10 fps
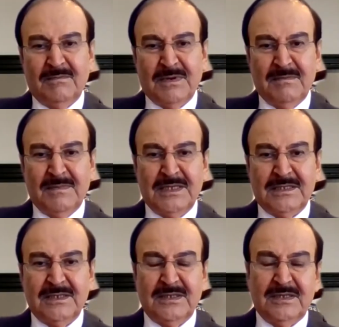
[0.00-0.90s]
be
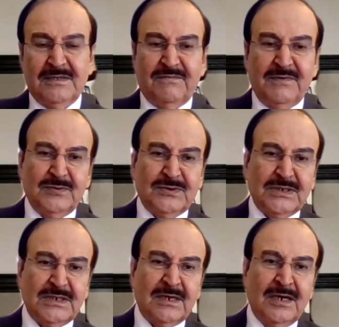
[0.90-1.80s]
implemented in the
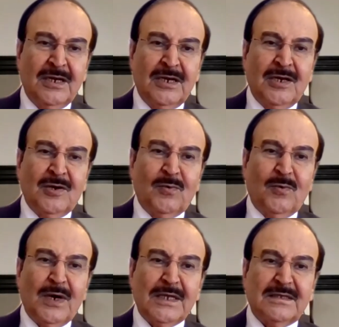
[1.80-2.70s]
future.
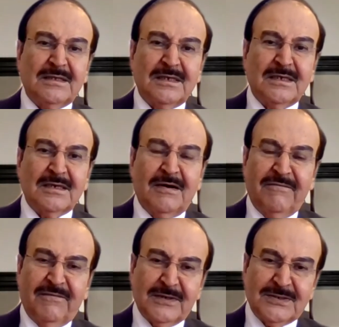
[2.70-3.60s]
What
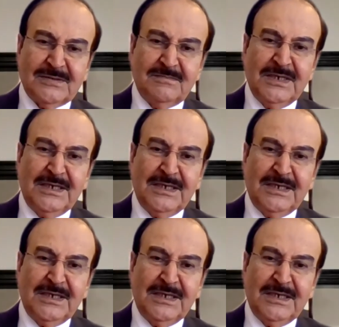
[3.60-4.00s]
comforts